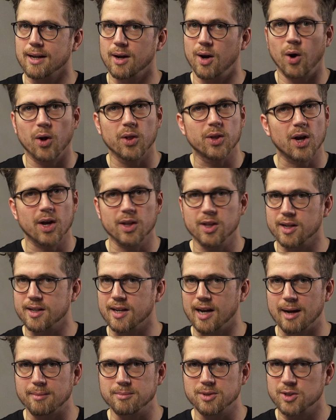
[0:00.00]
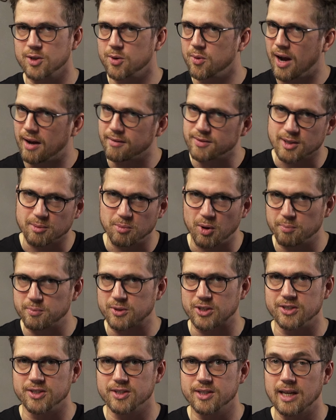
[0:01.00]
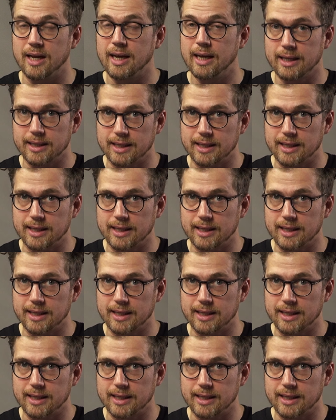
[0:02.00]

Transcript: All the other times you have some options.